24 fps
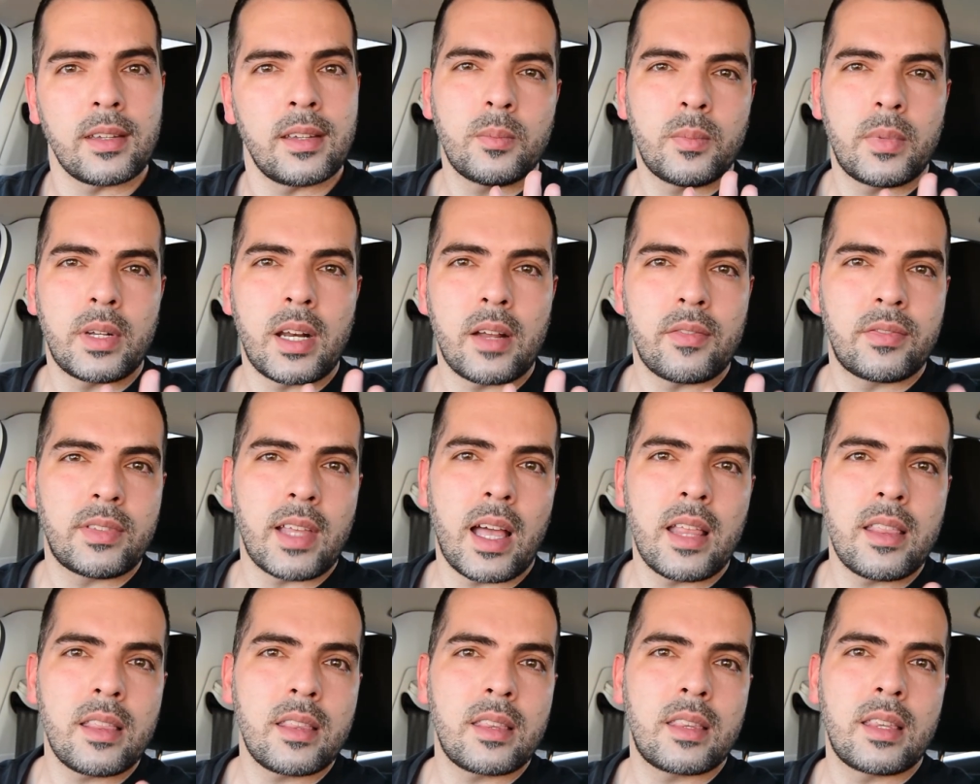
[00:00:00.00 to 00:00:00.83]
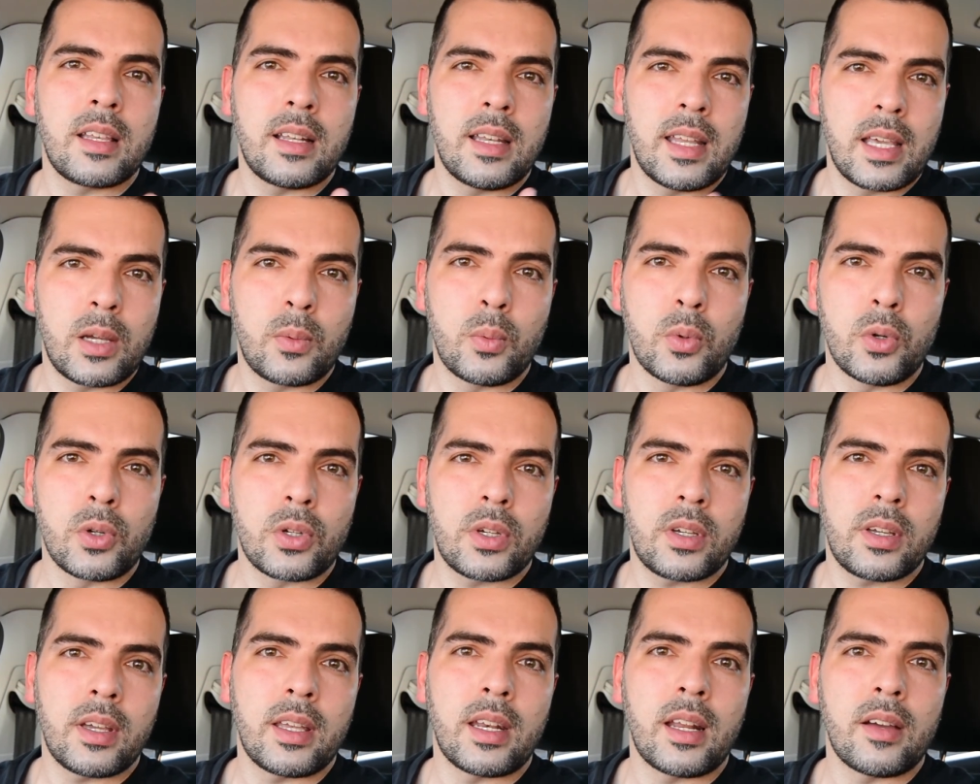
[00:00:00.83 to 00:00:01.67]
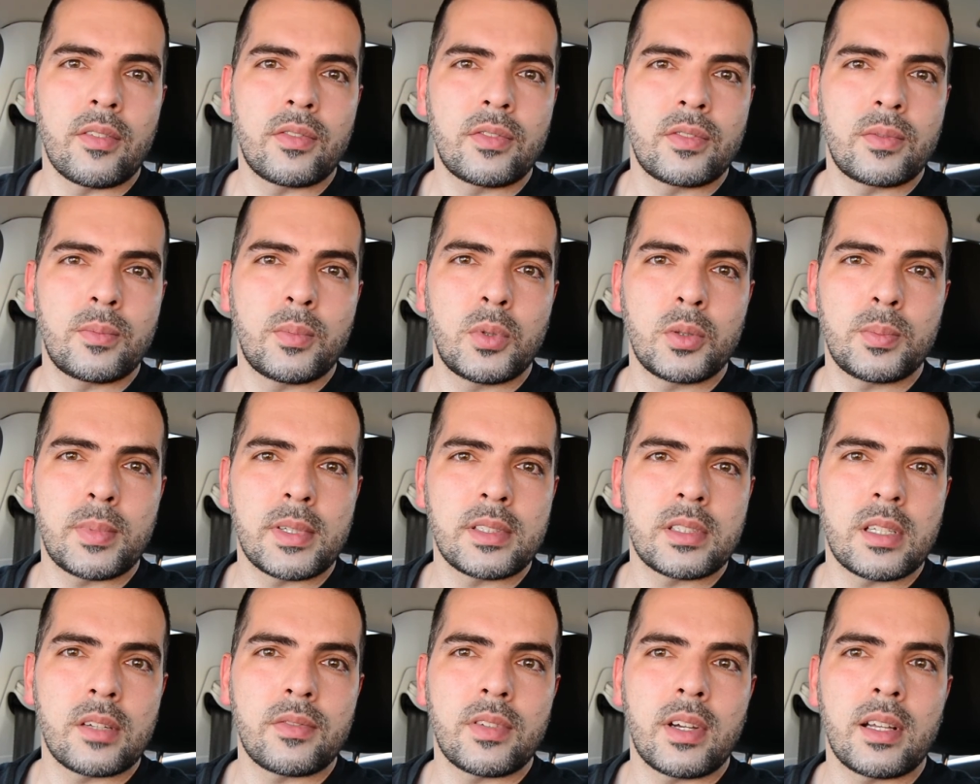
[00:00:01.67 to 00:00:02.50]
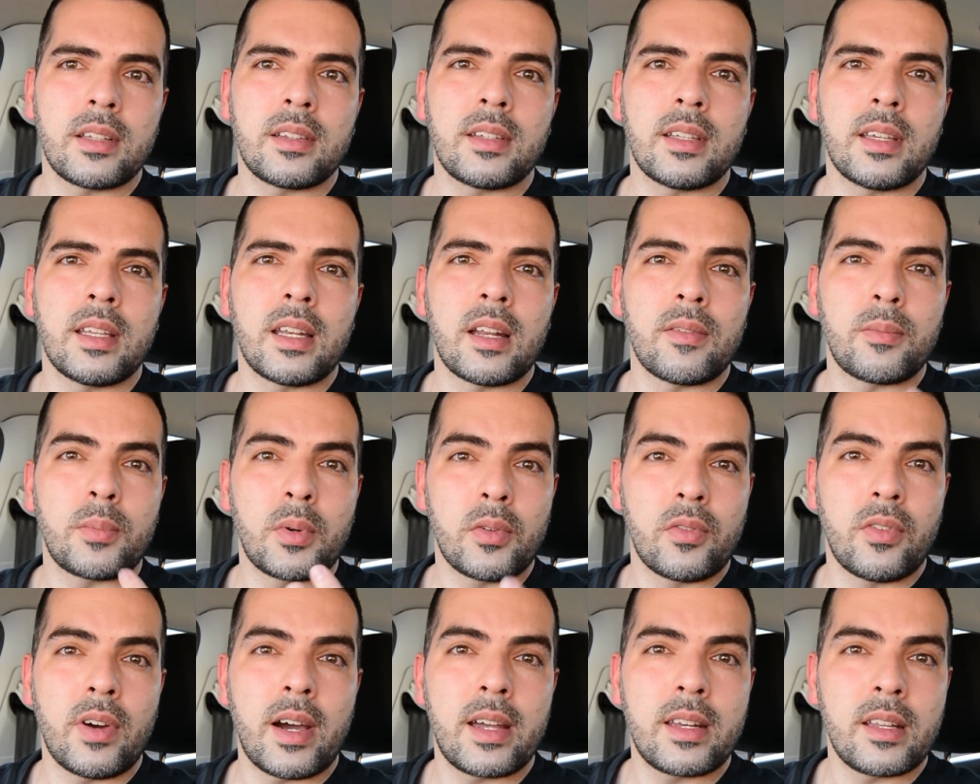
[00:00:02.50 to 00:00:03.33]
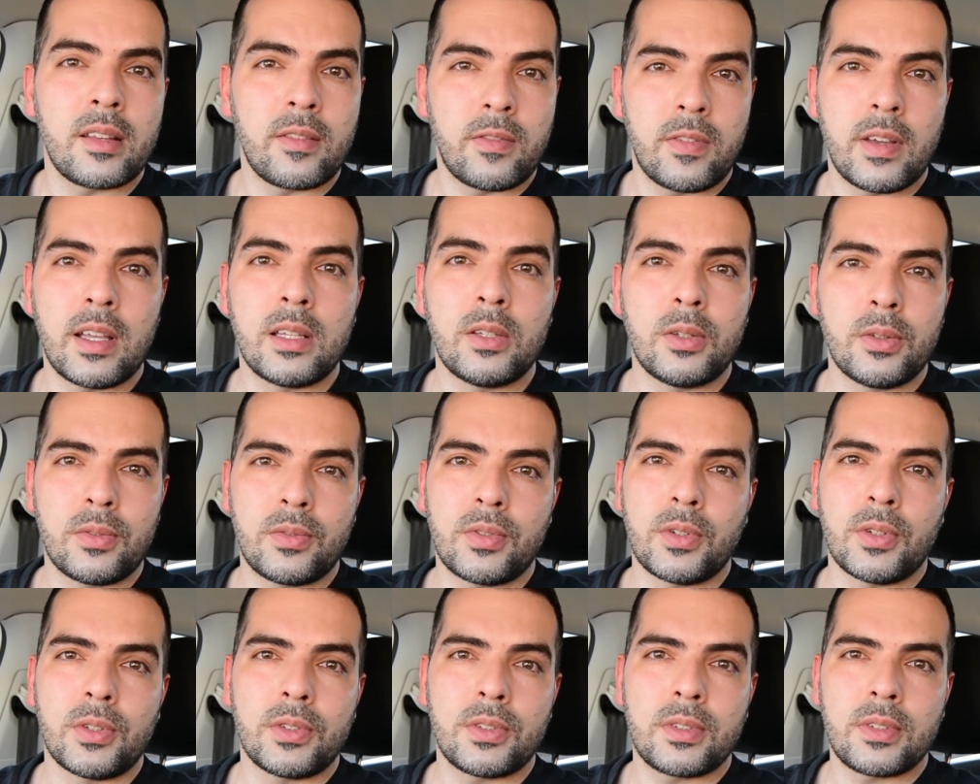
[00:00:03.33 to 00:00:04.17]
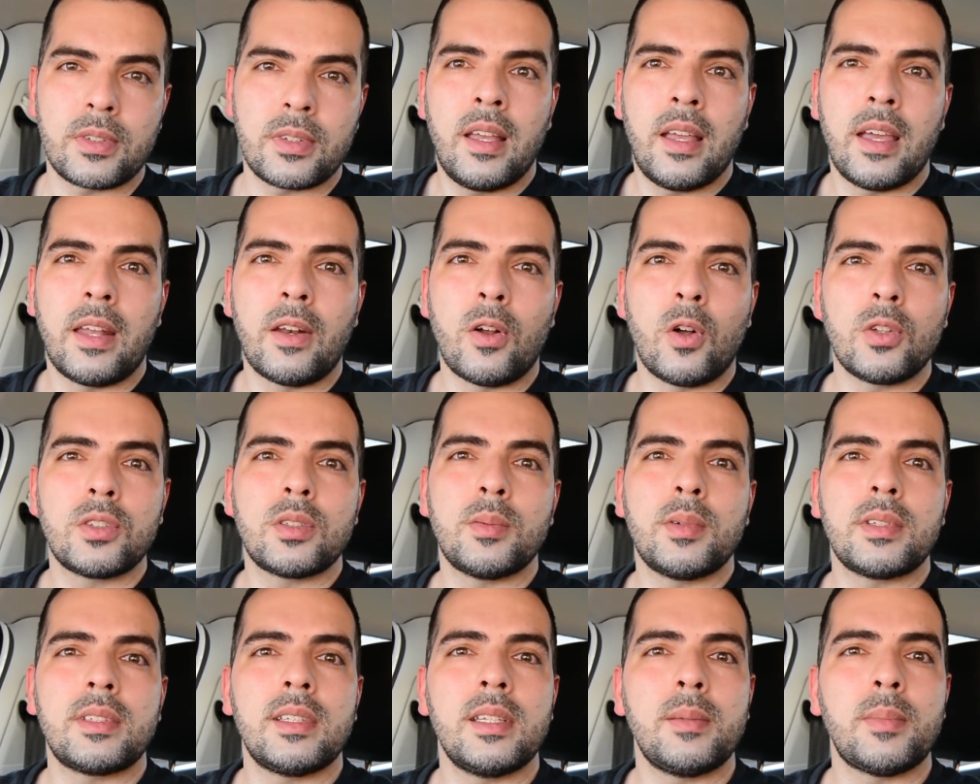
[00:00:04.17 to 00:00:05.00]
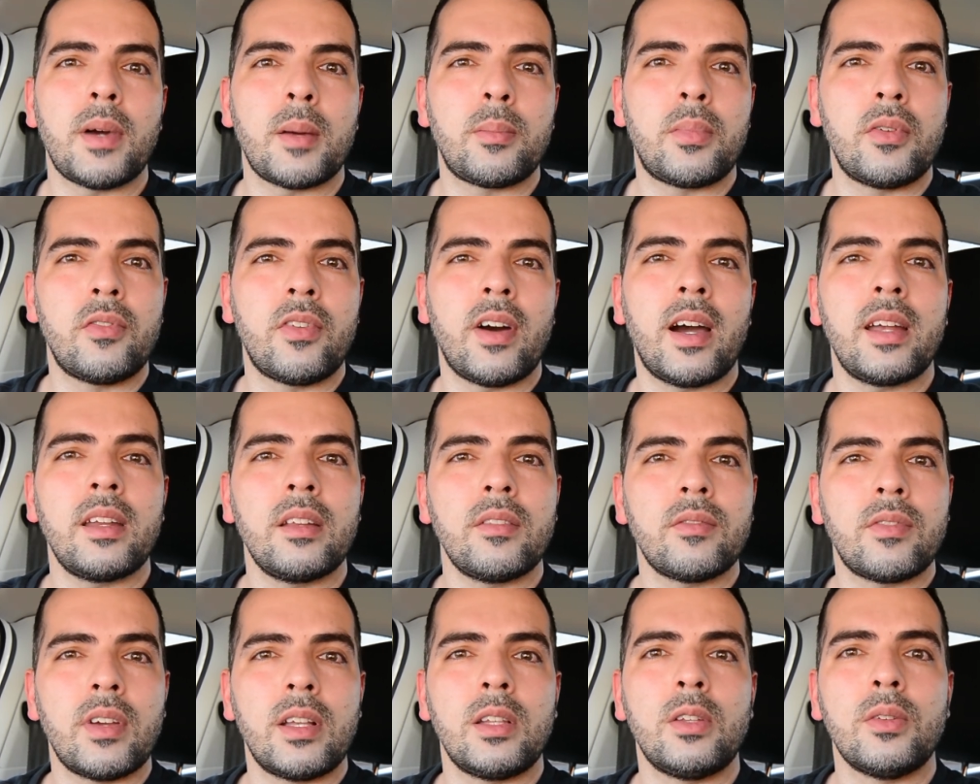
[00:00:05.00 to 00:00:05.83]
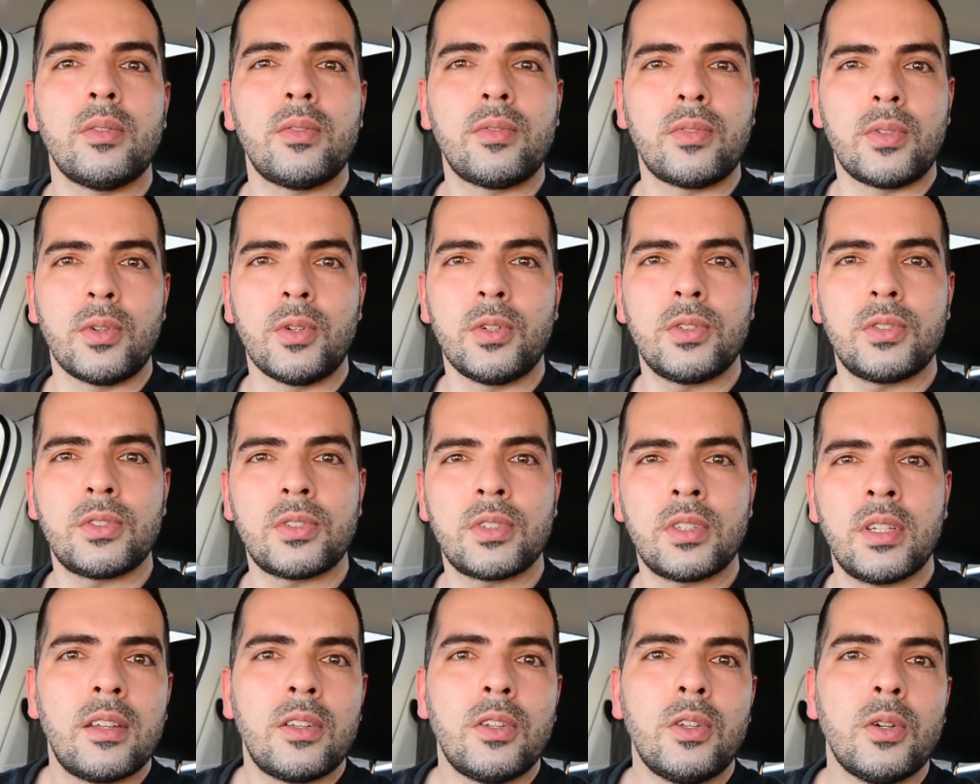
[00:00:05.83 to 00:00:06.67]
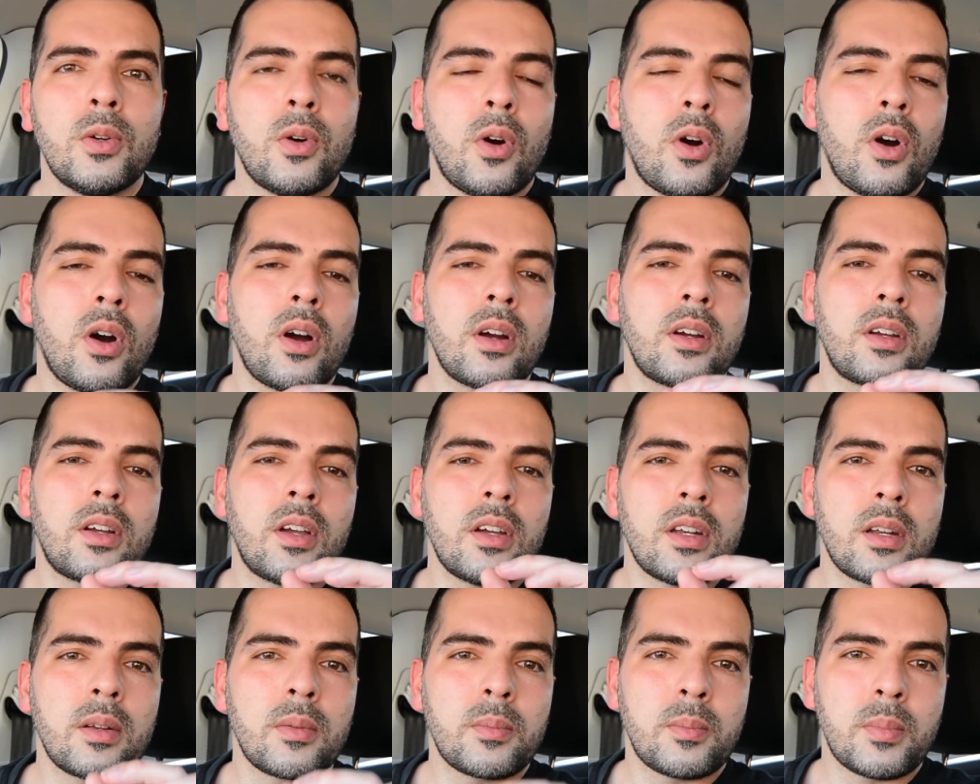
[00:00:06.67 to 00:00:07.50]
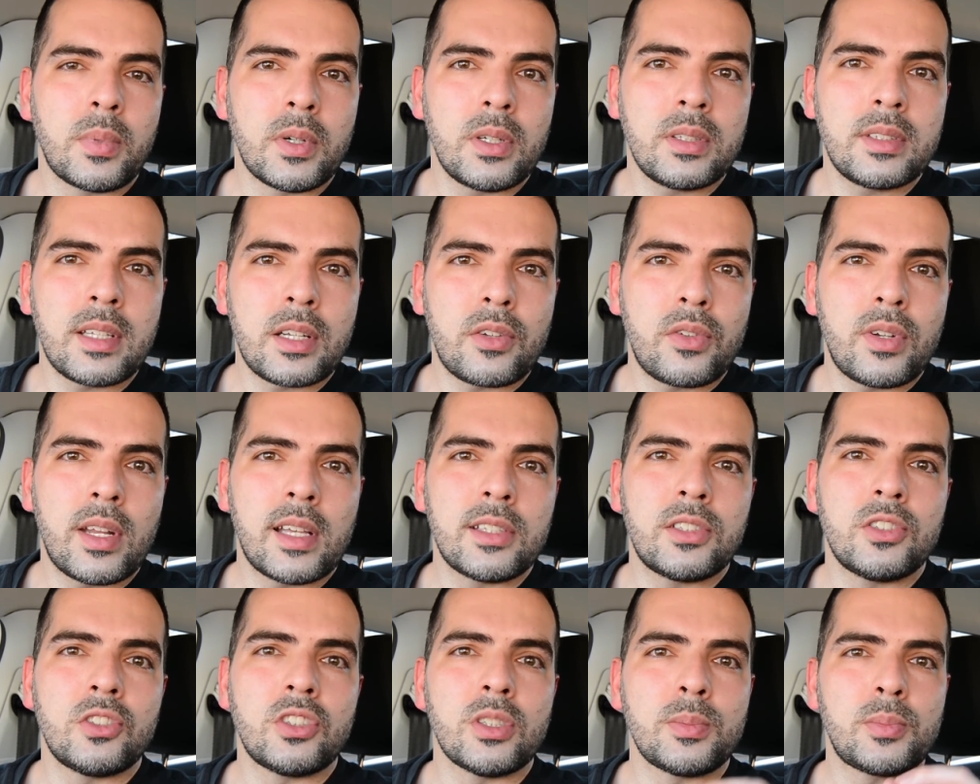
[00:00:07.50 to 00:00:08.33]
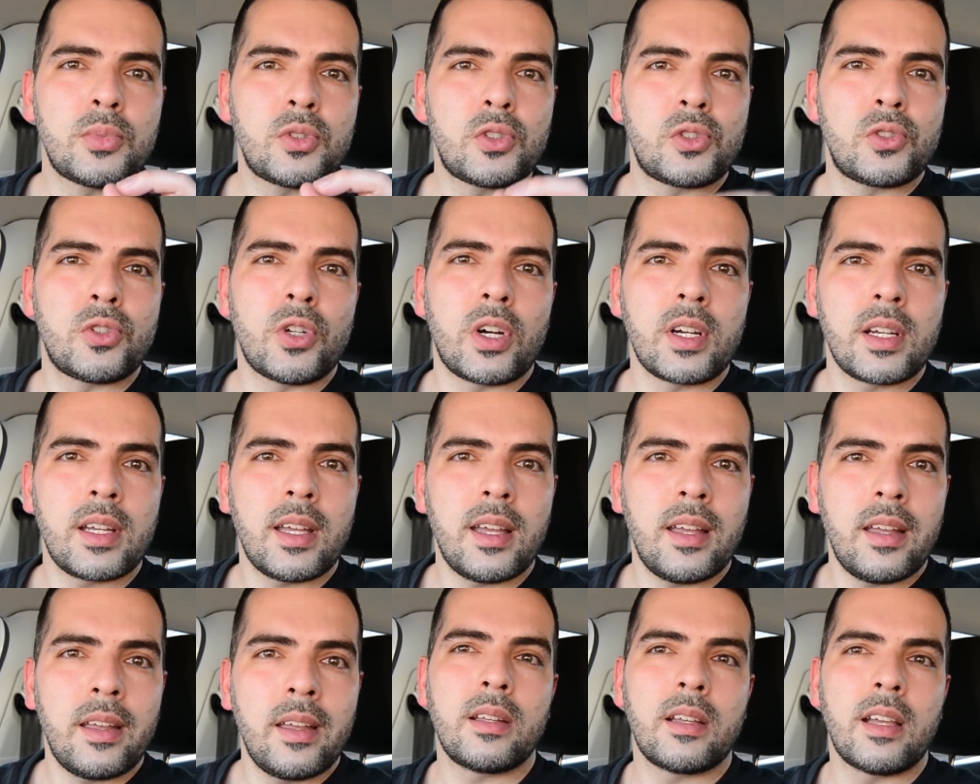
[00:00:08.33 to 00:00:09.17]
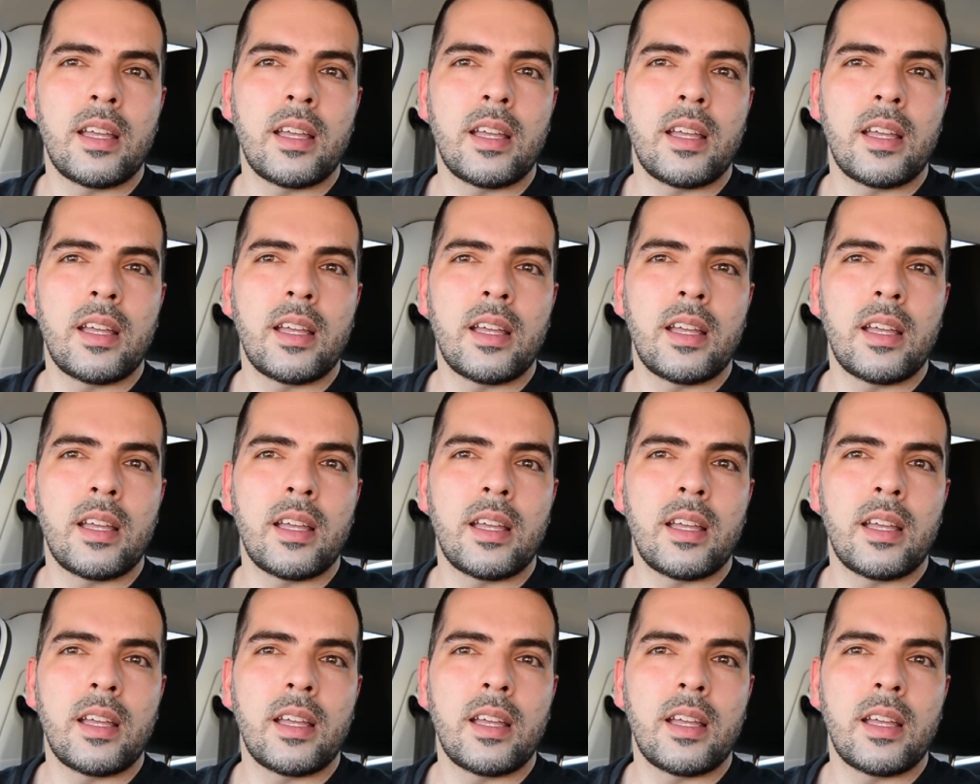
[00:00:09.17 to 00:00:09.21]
But I've done the legwork and I've put myself out there and I've provided value first. And ultimately, by providing value first, you are going to build that relationship stronger.